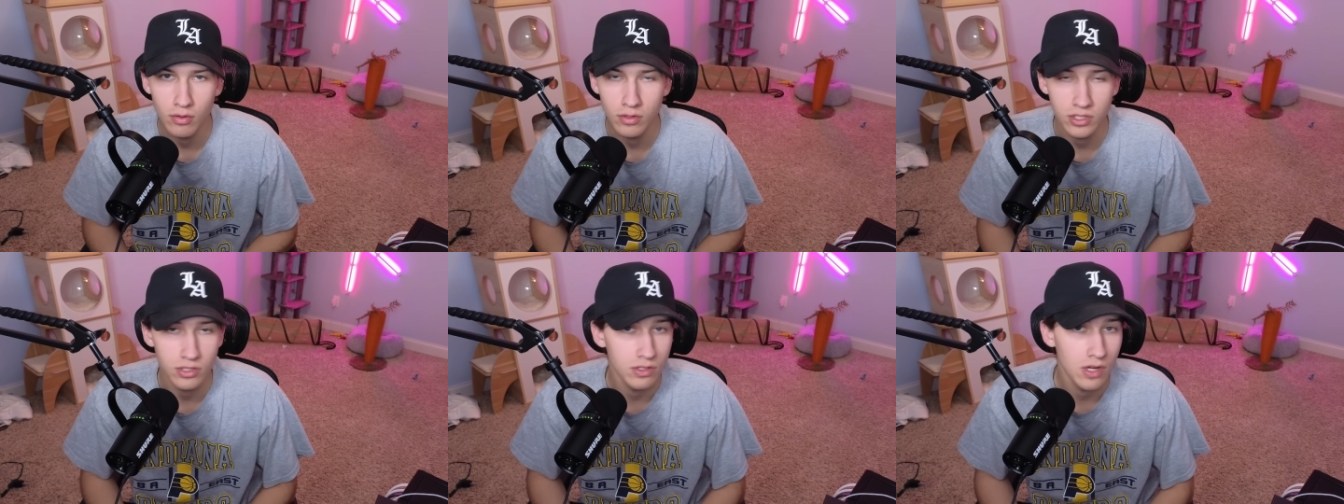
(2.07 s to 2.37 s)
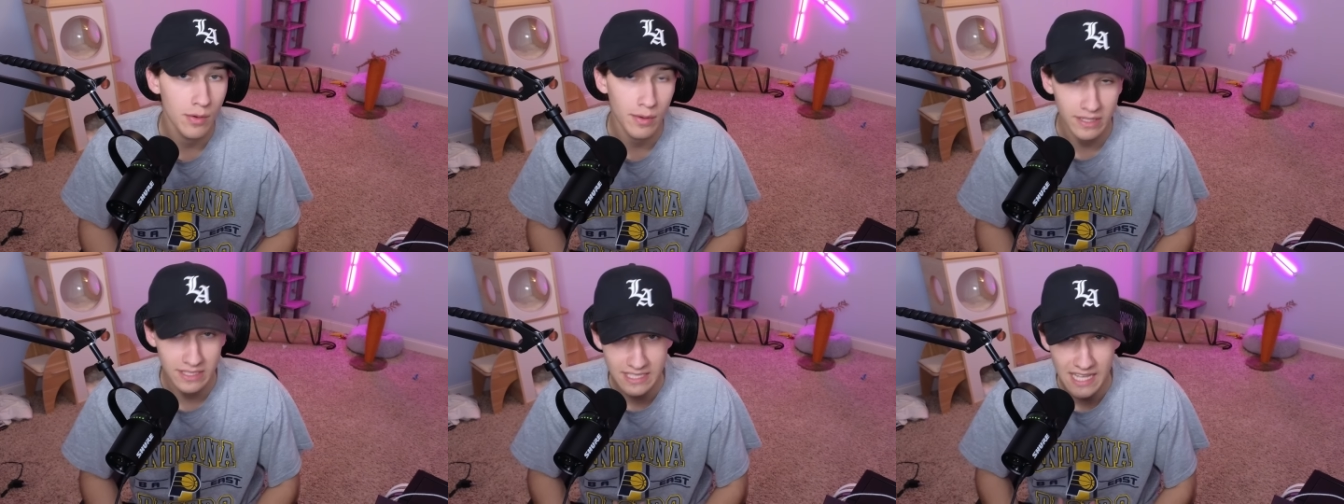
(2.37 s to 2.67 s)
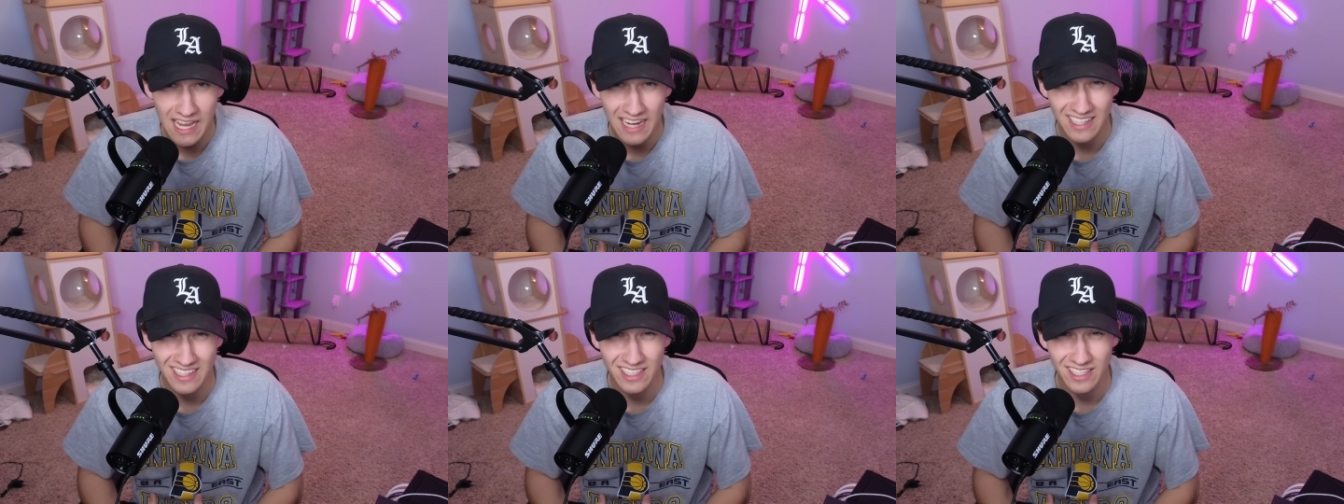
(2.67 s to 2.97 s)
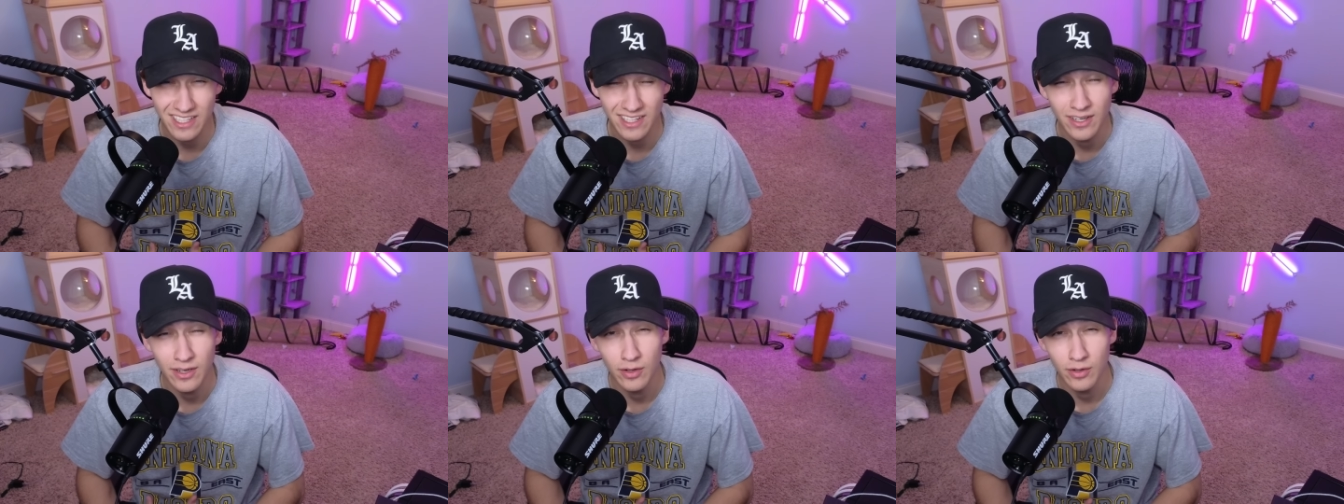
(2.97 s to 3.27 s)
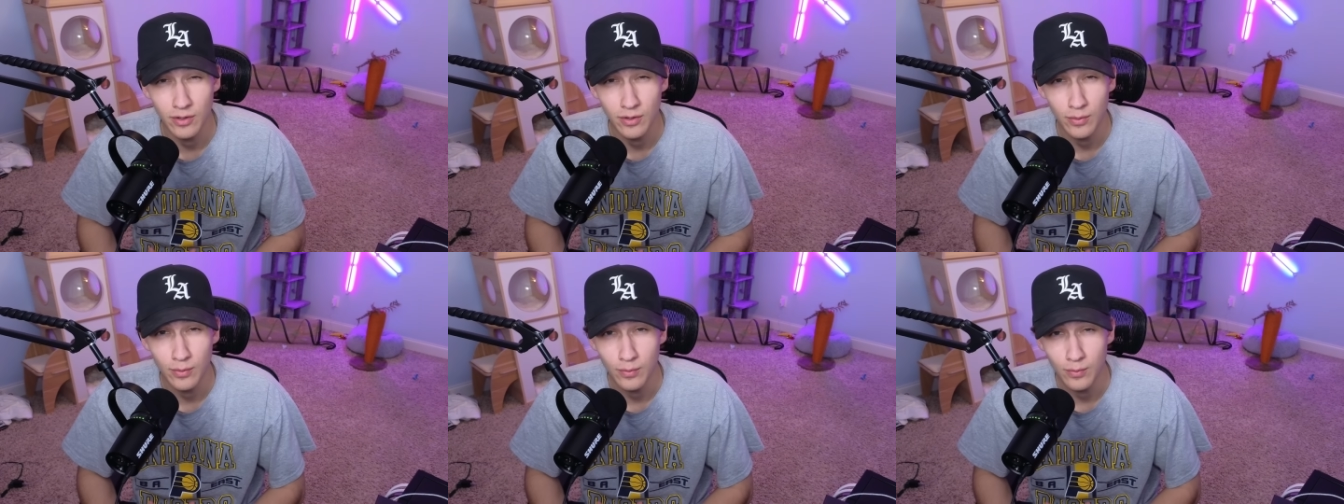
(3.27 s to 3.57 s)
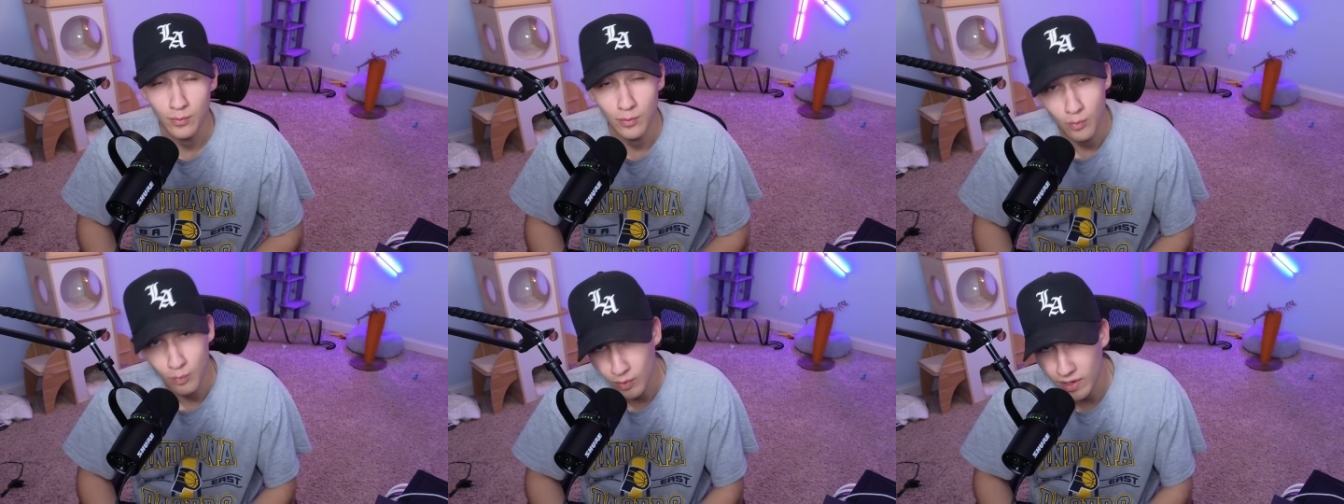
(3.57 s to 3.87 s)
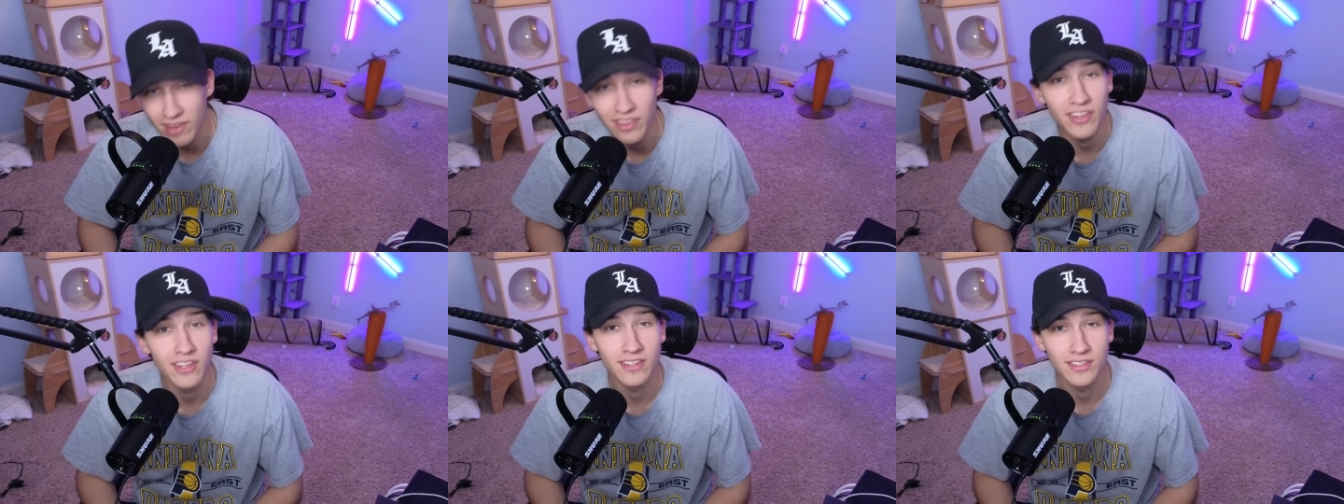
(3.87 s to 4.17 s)
you know exactly
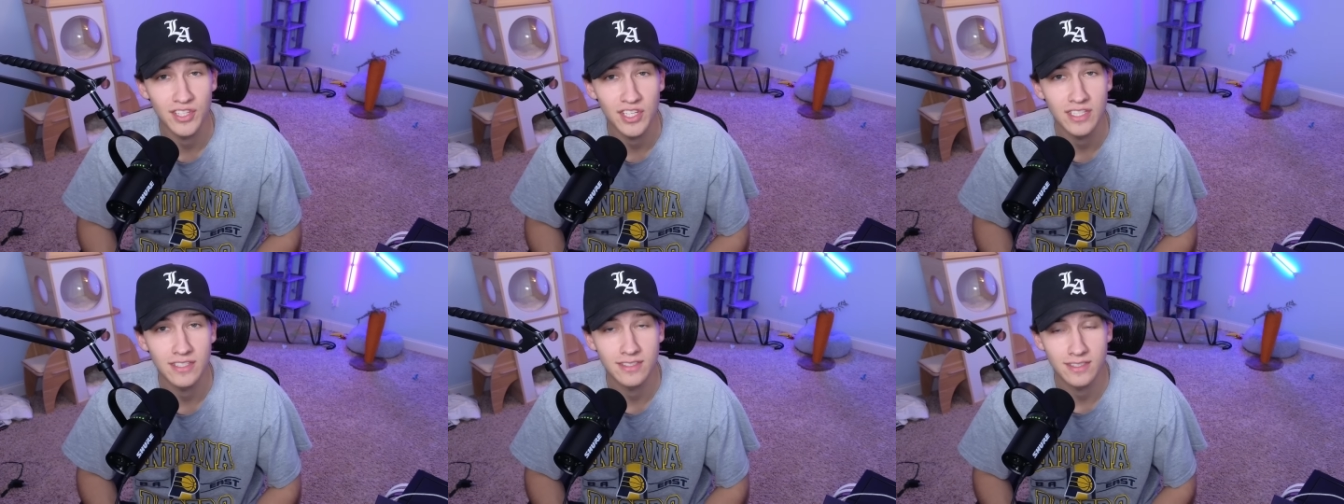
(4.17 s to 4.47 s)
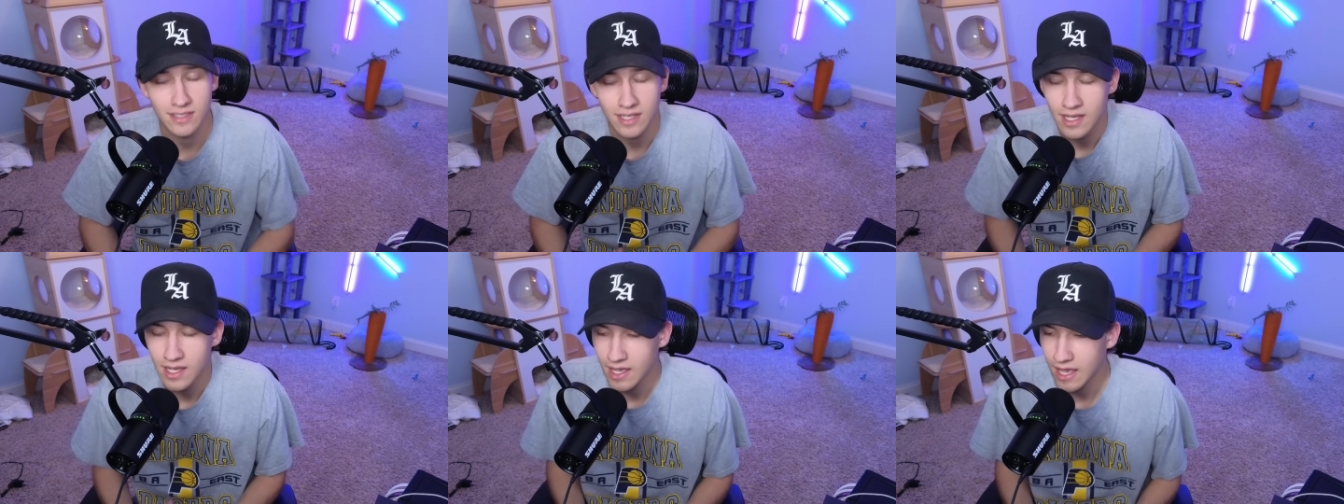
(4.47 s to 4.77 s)
what this is.